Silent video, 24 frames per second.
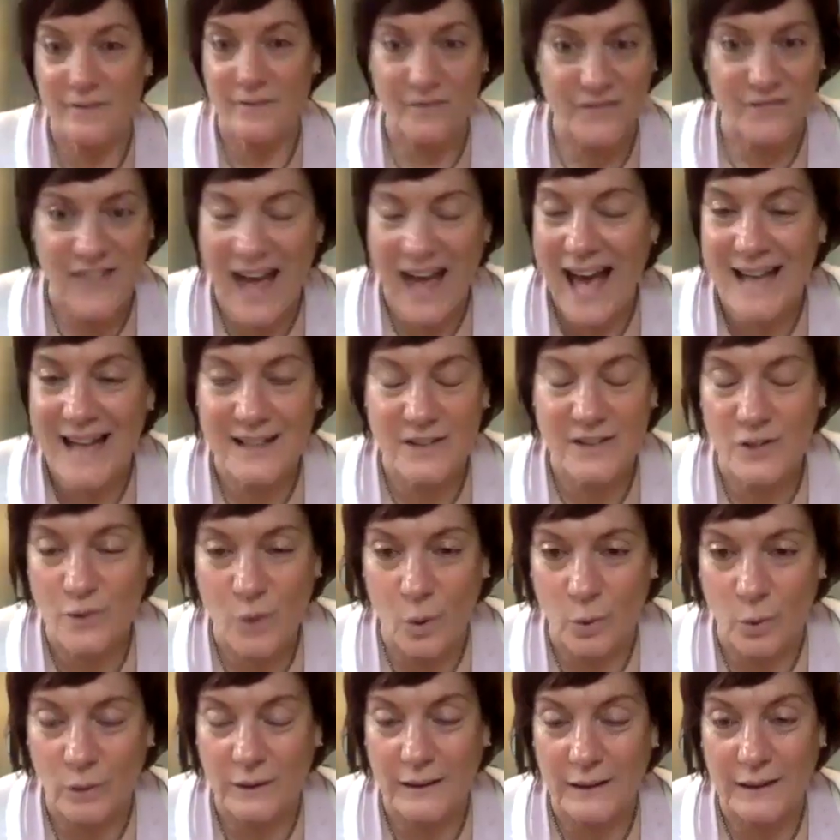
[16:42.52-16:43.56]
that is
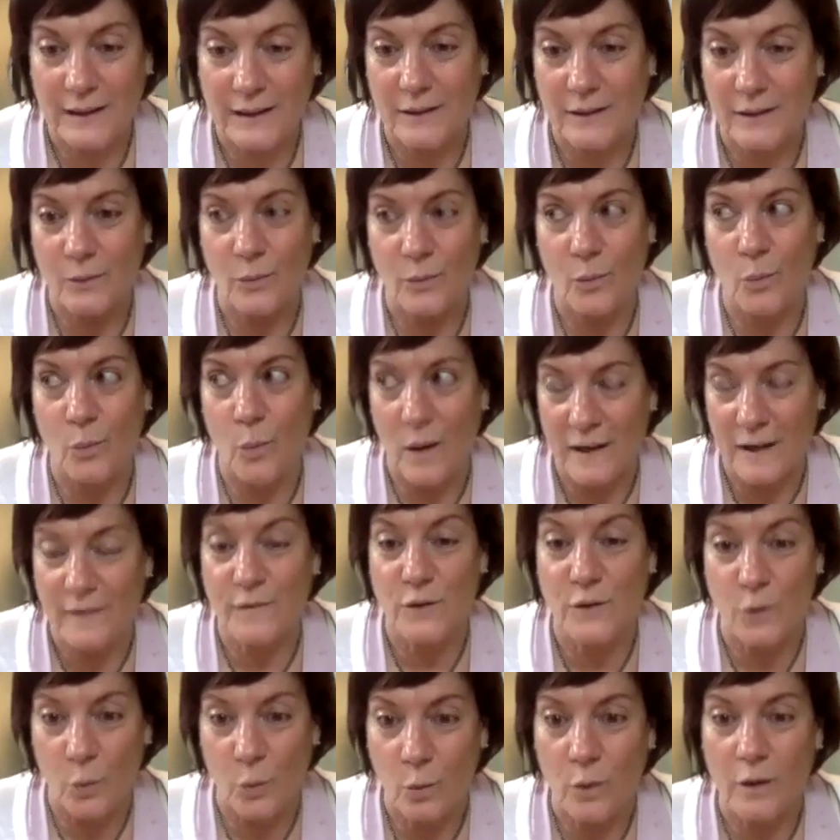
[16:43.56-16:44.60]
totally one of
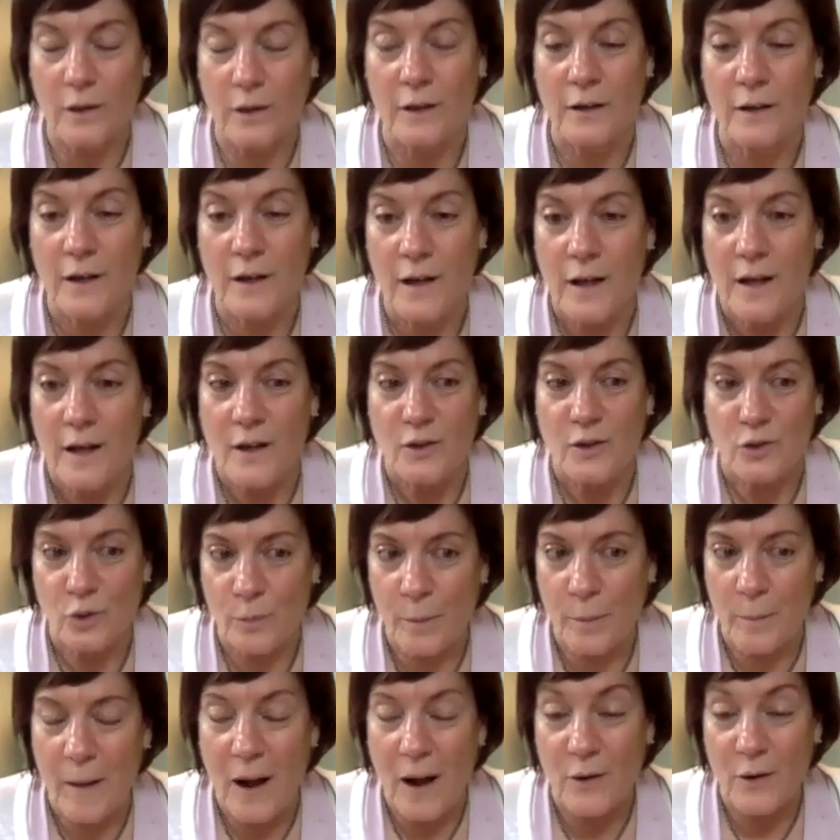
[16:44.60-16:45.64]
your
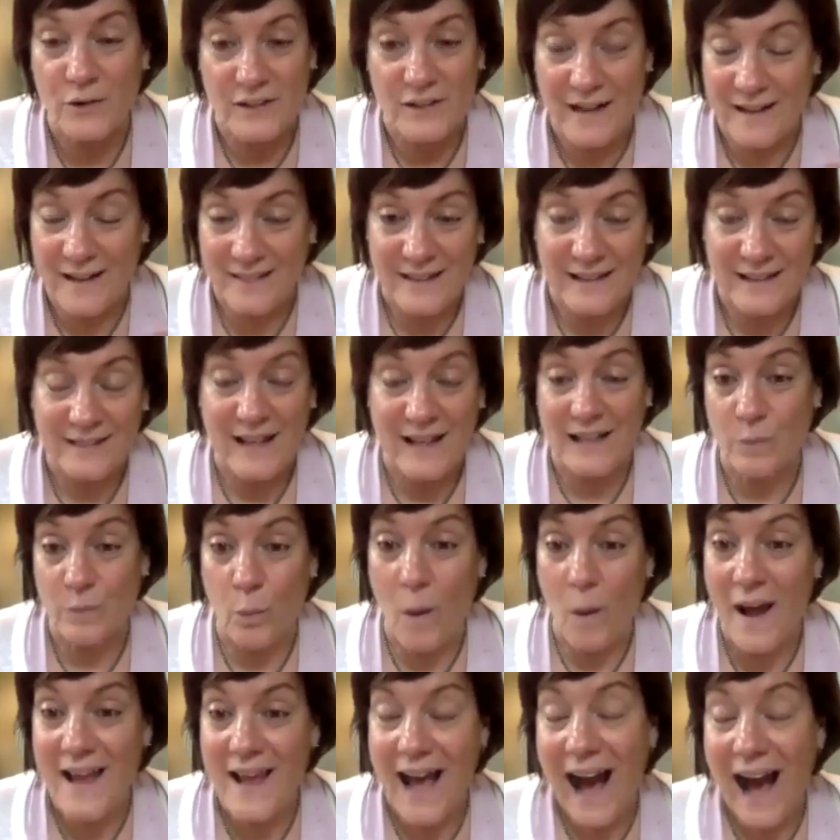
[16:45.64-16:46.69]
superpowers. And I think that's
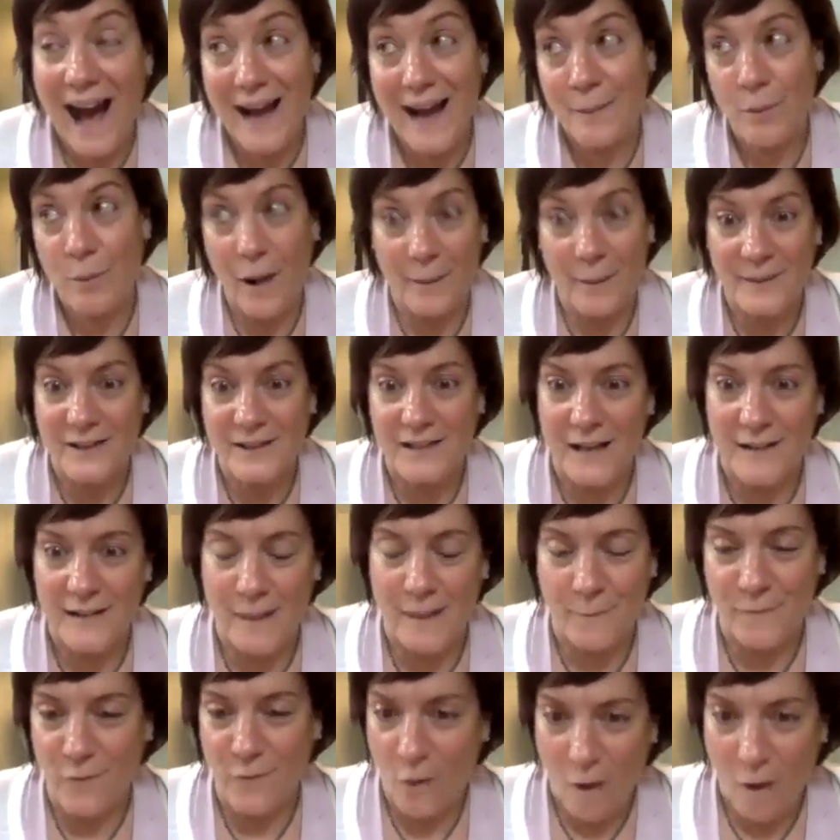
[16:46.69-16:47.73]
why I probably signed
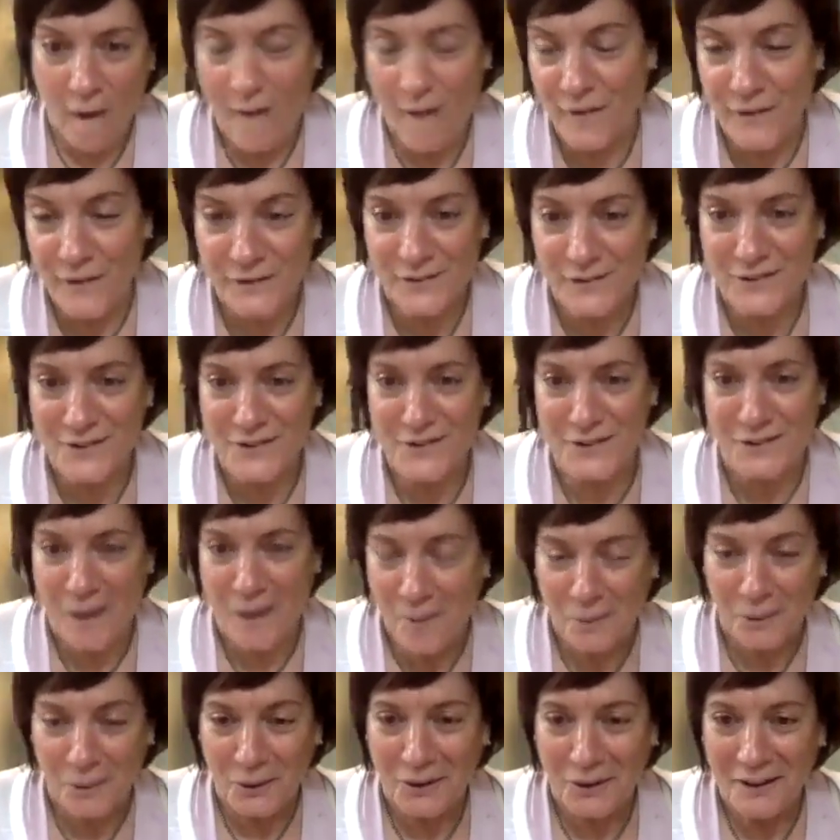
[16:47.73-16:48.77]
up for all the
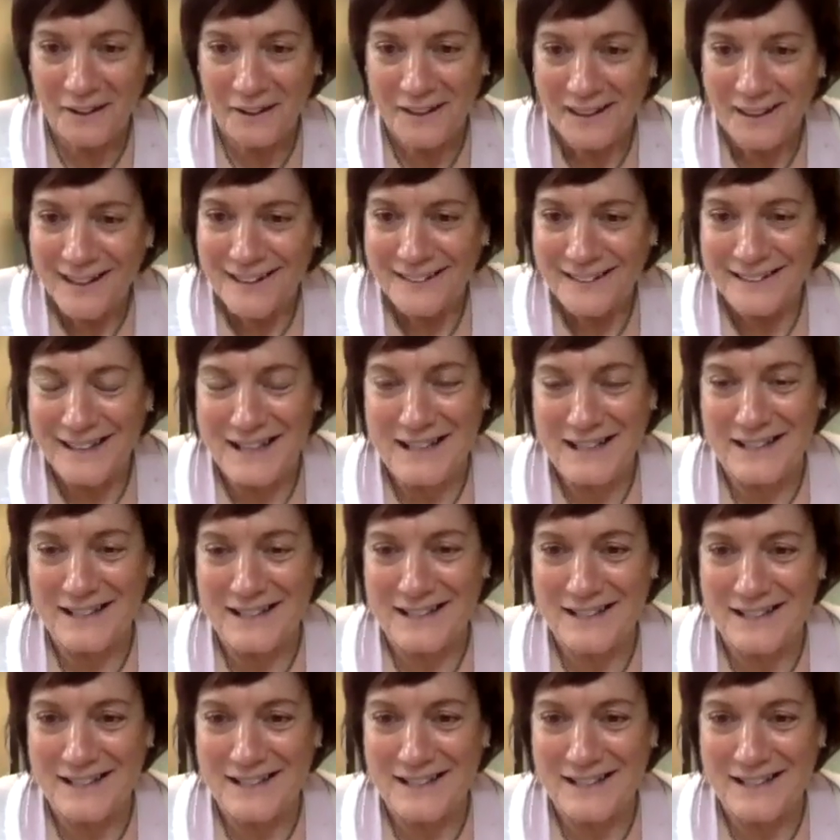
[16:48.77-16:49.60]
summer like